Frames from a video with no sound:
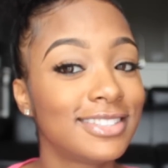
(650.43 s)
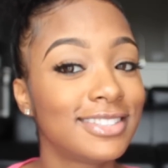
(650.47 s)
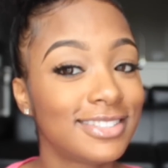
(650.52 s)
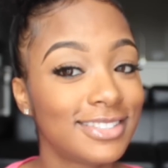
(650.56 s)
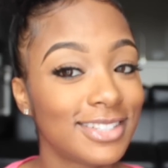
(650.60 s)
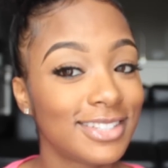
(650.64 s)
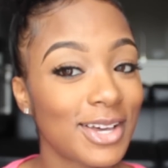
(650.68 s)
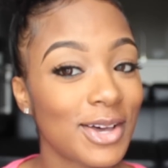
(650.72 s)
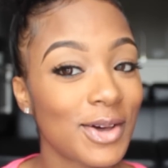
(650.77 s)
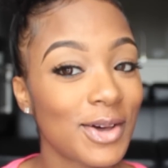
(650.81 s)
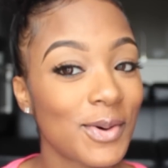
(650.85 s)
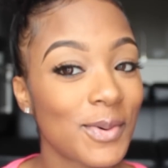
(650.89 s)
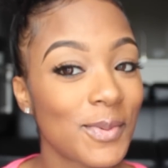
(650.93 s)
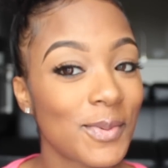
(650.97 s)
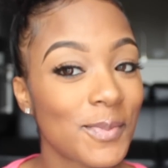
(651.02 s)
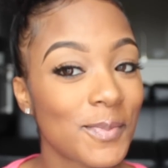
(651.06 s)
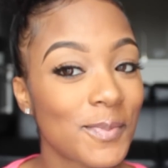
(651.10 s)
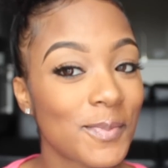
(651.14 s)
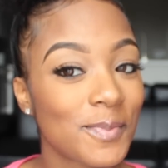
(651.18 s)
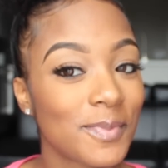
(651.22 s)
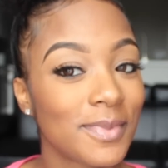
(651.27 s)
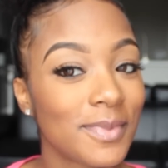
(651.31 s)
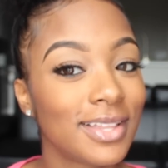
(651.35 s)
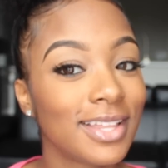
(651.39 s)
So
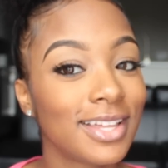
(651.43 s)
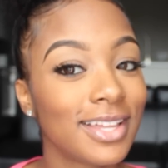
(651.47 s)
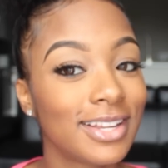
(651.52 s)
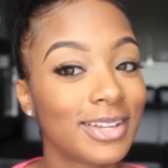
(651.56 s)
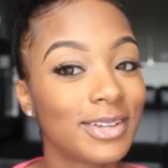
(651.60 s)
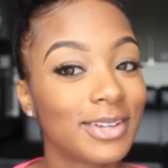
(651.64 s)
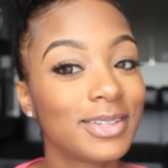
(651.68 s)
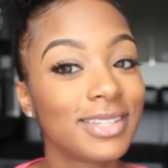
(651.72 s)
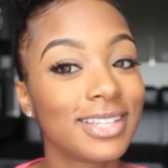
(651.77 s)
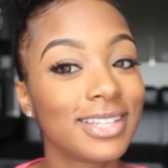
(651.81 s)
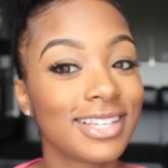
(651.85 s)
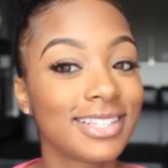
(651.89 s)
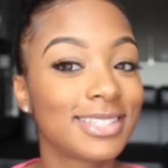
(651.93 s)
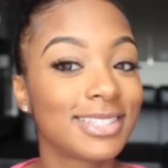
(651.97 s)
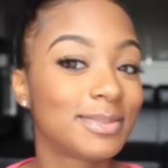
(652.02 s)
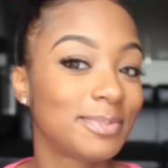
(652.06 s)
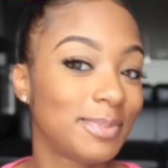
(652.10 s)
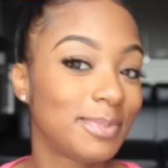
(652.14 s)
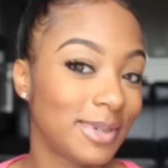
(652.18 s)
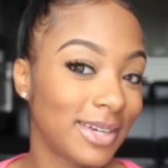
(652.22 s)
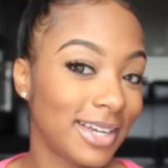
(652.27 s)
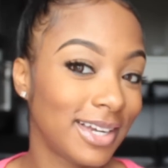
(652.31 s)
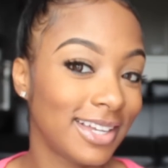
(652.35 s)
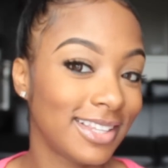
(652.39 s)
let's
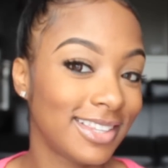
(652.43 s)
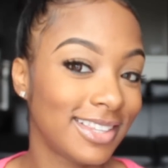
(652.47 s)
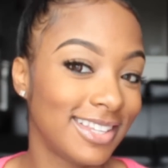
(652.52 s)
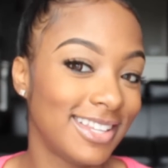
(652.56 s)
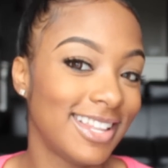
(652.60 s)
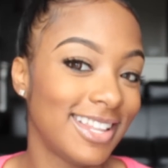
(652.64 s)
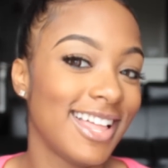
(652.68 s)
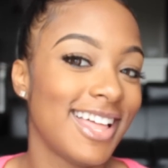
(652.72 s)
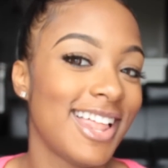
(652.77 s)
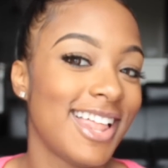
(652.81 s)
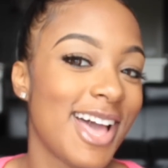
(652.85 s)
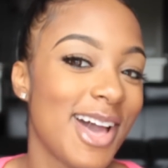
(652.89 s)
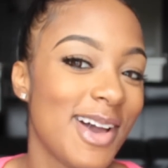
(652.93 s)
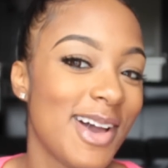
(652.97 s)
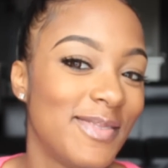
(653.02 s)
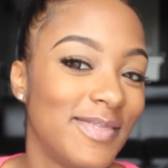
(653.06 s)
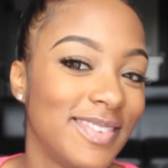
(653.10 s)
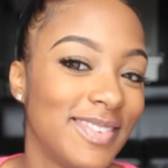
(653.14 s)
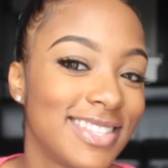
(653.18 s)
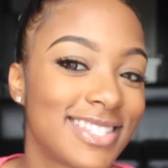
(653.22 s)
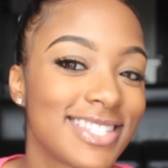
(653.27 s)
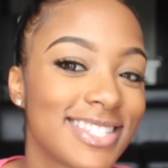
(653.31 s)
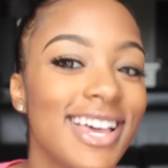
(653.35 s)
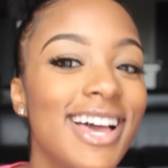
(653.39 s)
pray that
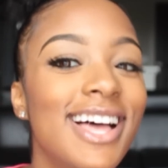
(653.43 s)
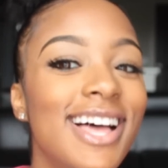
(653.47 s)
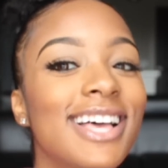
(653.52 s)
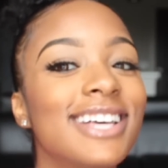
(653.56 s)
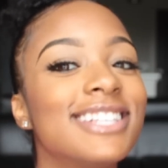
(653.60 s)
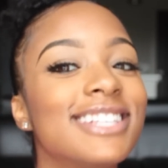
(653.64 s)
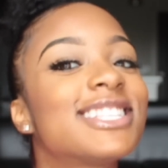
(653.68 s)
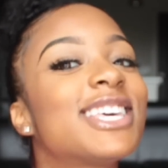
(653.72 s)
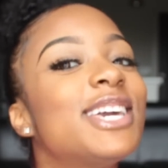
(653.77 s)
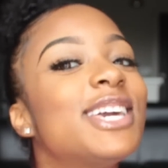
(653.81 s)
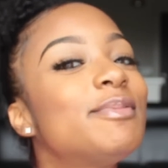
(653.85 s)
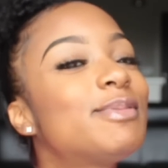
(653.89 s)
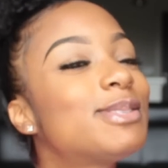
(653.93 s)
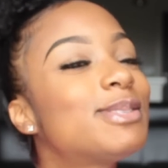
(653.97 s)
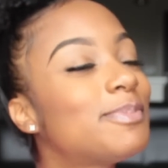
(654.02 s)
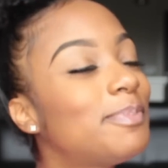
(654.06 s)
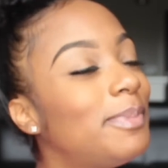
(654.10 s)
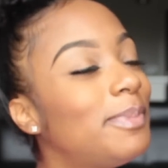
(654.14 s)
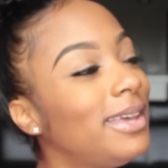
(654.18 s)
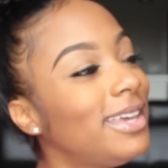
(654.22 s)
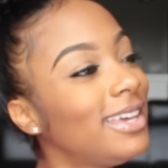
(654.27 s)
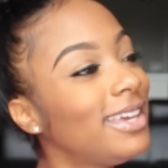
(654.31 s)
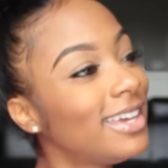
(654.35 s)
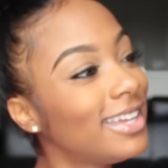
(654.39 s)
happens. Let's keep
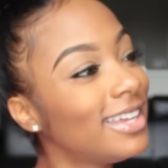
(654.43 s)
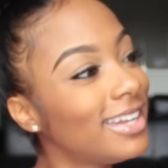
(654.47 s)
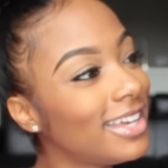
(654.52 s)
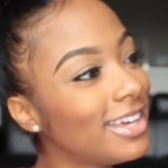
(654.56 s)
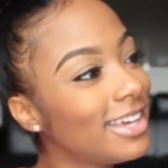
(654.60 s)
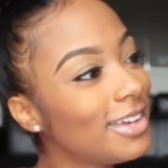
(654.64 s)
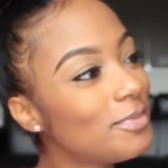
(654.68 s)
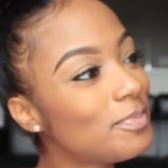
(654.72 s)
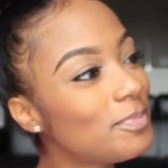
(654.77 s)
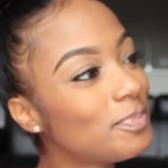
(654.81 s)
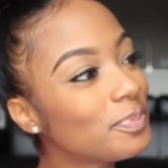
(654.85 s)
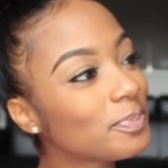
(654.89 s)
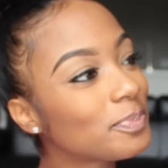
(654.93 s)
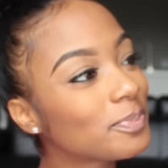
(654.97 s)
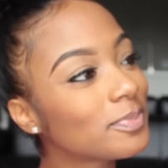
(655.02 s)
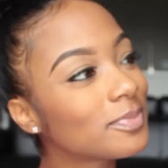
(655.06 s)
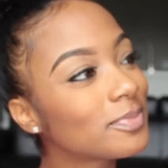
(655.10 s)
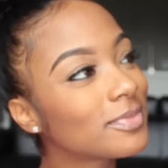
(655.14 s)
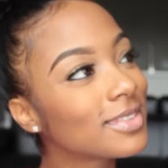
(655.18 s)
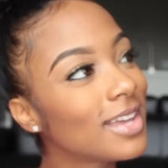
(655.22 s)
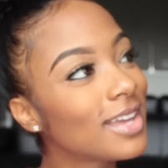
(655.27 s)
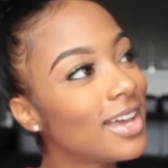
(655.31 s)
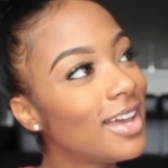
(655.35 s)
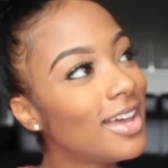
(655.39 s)
speaking it,
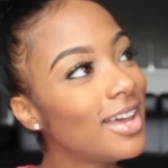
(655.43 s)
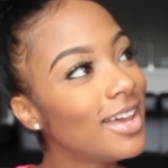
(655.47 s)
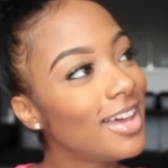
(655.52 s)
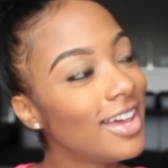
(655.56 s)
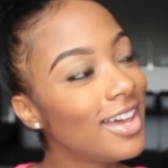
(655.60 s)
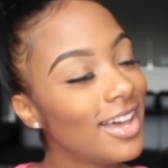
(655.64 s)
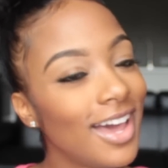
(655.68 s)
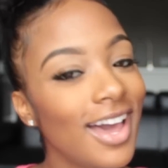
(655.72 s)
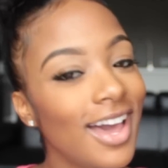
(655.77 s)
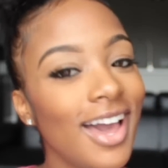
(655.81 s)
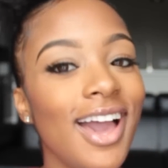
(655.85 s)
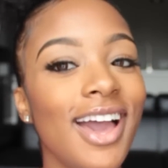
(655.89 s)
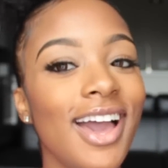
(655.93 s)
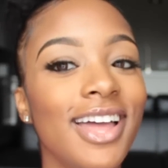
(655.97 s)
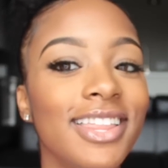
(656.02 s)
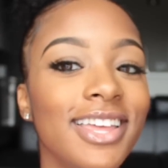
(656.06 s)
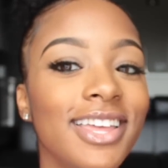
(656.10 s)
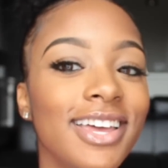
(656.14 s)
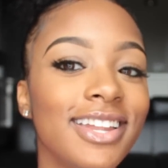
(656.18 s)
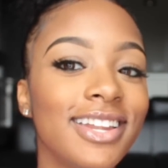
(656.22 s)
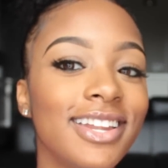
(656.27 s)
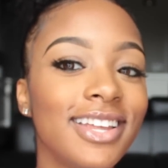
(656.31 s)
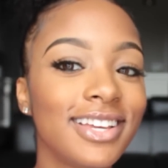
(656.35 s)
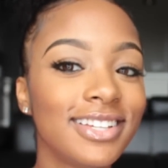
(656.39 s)
and
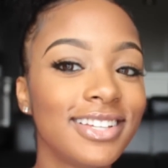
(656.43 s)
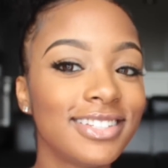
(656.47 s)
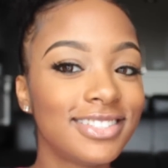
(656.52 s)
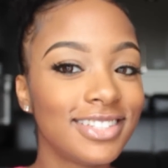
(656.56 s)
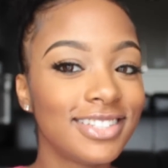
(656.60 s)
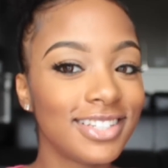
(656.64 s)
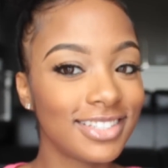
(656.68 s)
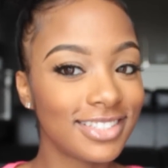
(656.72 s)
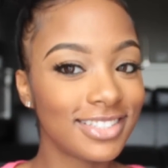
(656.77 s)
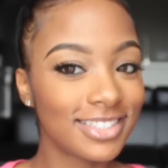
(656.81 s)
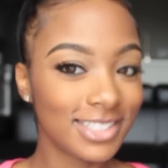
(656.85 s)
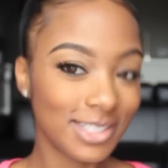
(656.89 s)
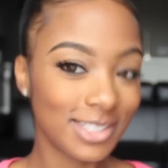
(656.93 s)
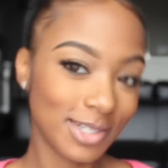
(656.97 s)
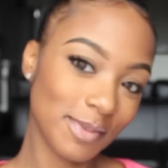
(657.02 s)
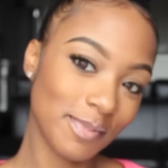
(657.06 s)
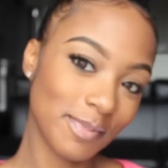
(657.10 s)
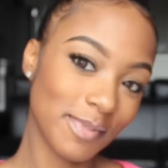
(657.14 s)
then it shall